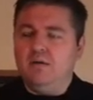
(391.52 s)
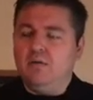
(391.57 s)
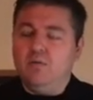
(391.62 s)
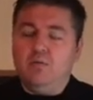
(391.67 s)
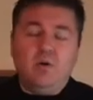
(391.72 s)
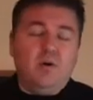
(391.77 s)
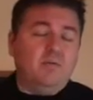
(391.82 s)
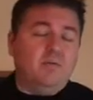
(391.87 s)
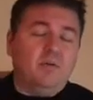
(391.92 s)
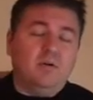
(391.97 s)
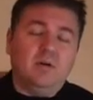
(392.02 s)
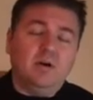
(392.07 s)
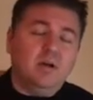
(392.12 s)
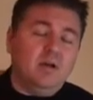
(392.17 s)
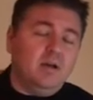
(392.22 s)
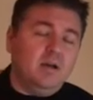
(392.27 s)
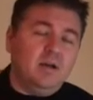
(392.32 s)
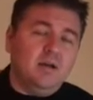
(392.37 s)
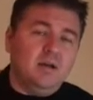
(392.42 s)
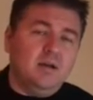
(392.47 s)

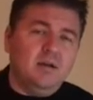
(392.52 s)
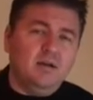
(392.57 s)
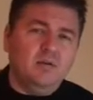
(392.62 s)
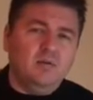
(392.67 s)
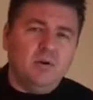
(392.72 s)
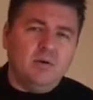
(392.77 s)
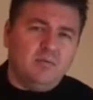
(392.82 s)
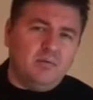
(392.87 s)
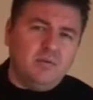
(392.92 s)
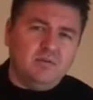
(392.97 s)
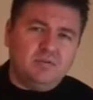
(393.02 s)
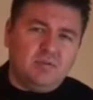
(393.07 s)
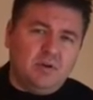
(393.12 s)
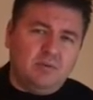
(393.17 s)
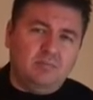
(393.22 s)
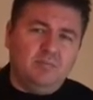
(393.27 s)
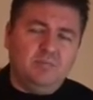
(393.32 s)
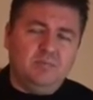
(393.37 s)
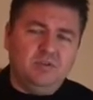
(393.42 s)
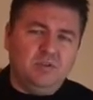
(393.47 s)
whoever
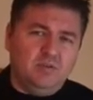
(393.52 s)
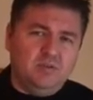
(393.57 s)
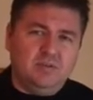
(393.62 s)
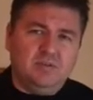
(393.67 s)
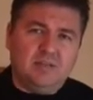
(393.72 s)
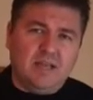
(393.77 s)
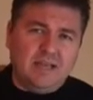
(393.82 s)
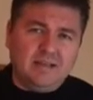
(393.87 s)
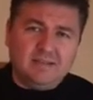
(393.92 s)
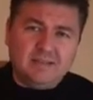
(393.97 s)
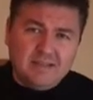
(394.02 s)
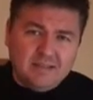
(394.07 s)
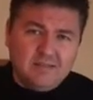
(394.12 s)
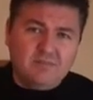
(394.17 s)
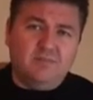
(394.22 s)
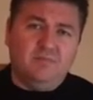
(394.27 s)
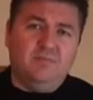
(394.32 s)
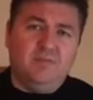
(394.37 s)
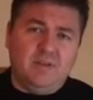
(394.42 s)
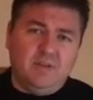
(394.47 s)
Trump chooses as
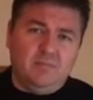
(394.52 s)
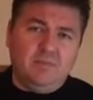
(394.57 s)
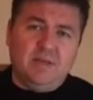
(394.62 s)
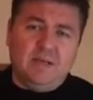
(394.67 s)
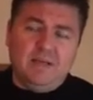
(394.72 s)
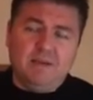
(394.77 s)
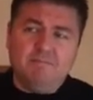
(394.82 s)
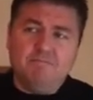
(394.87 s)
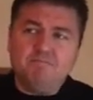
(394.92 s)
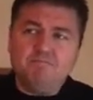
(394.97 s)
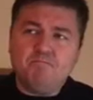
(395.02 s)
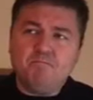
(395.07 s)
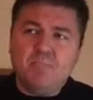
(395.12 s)
his VP.